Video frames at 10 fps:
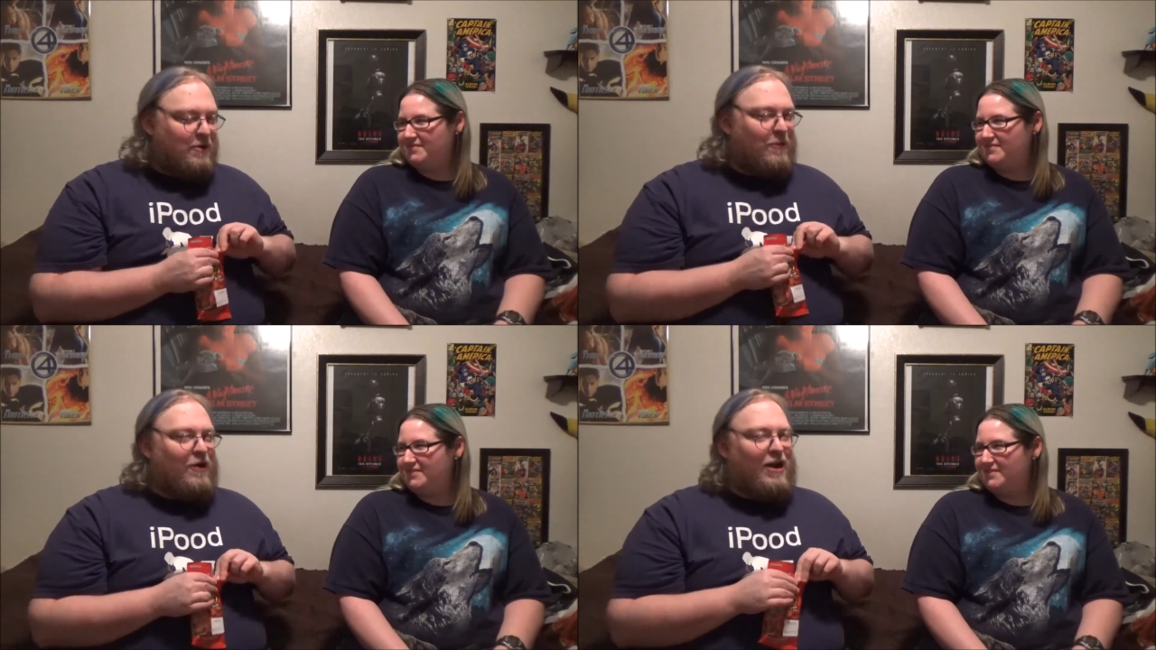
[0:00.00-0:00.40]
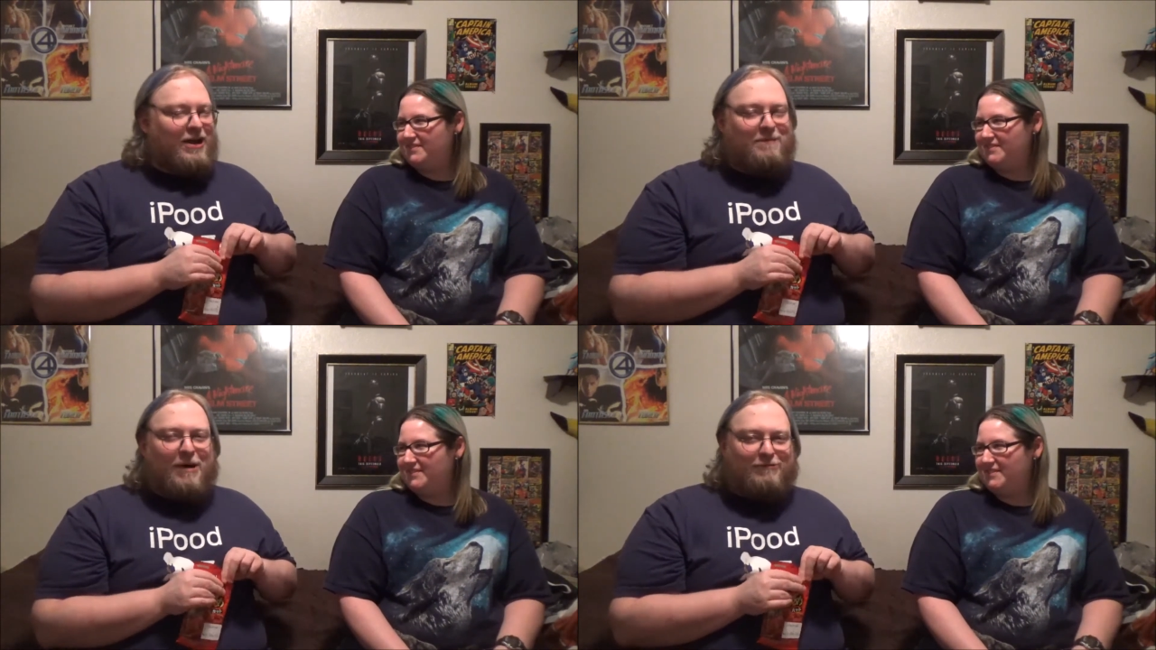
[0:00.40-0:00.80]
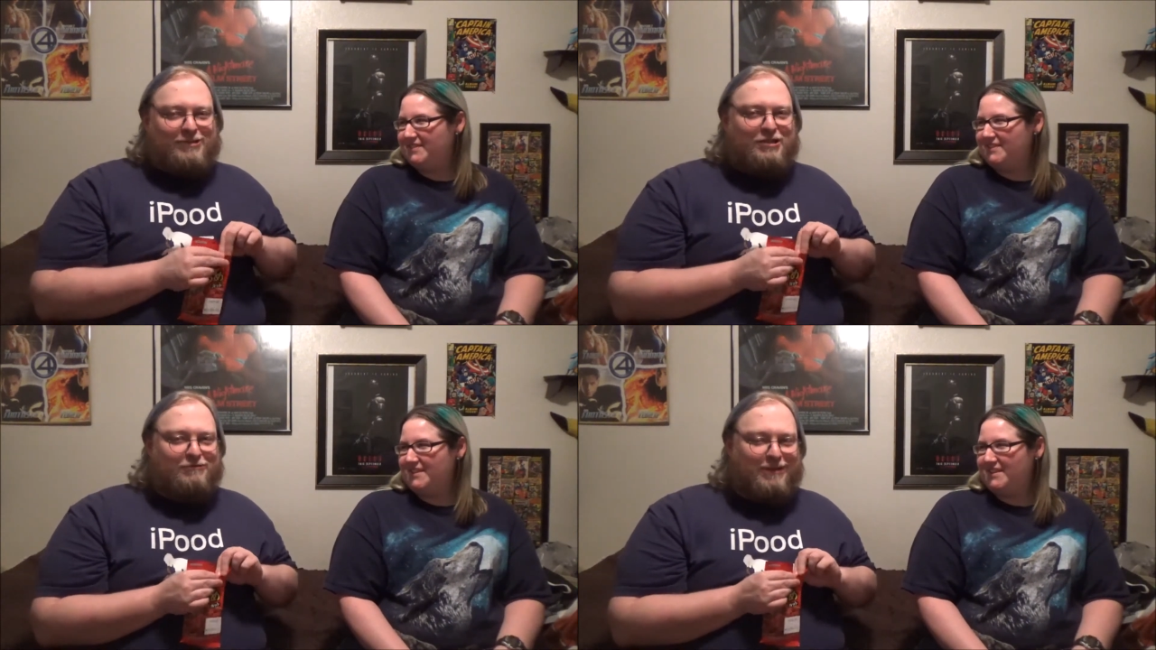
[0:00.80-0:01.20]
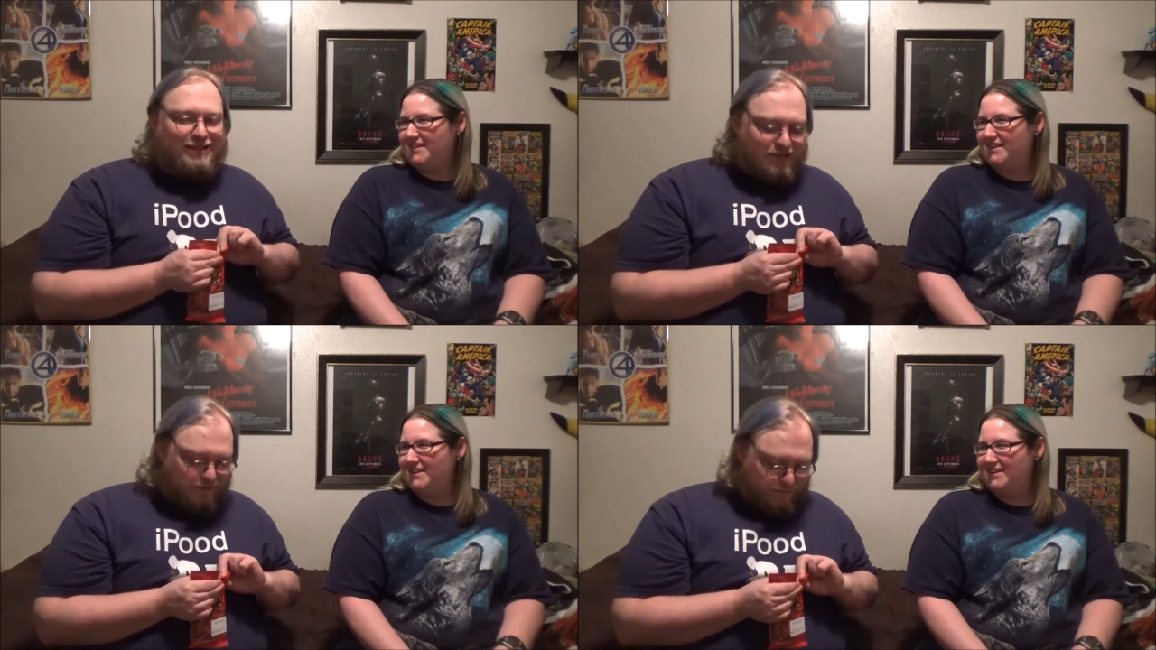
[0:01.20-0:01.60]
Speaker 1: where I about killed
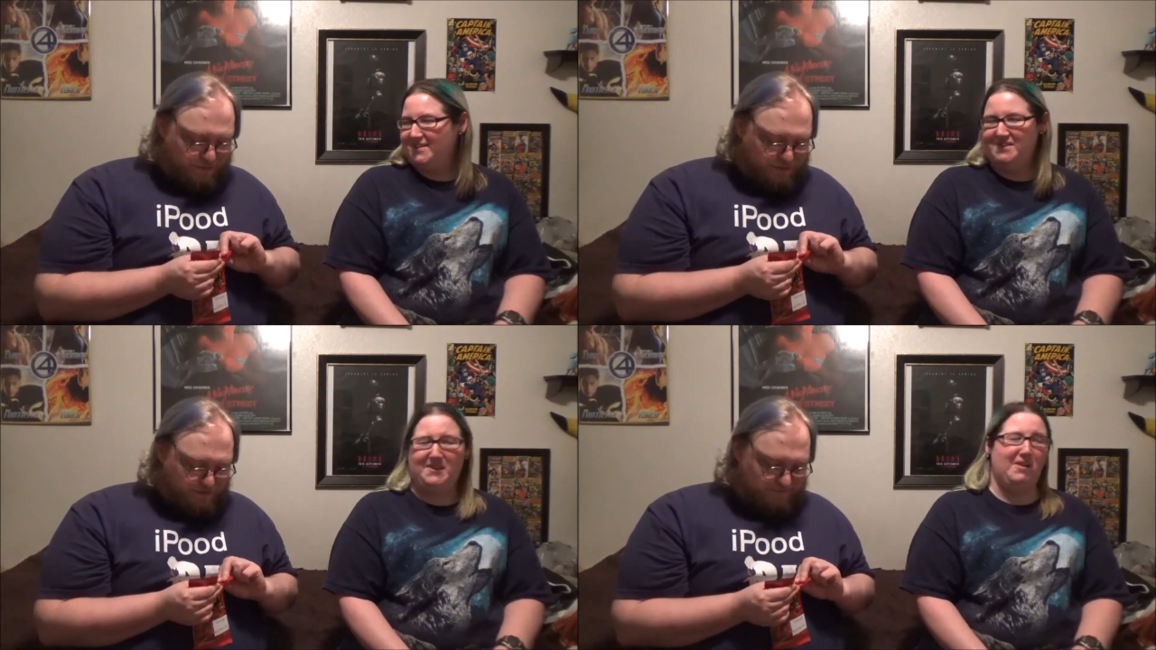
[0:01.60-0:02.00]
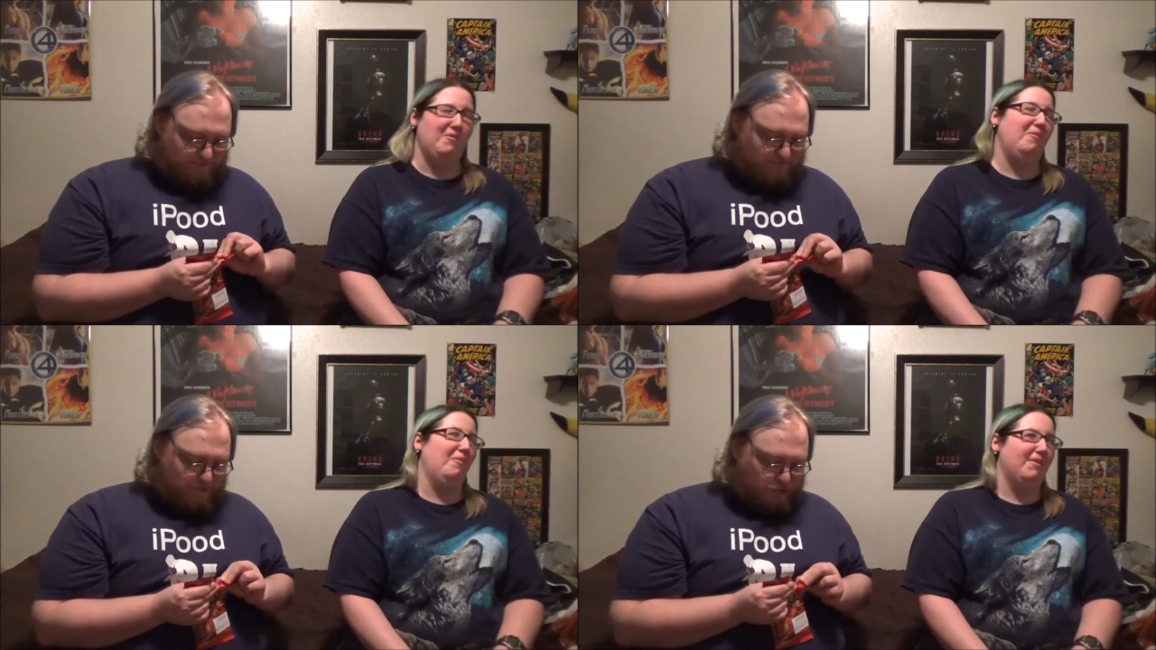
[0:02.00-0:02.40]
myself with like, oh.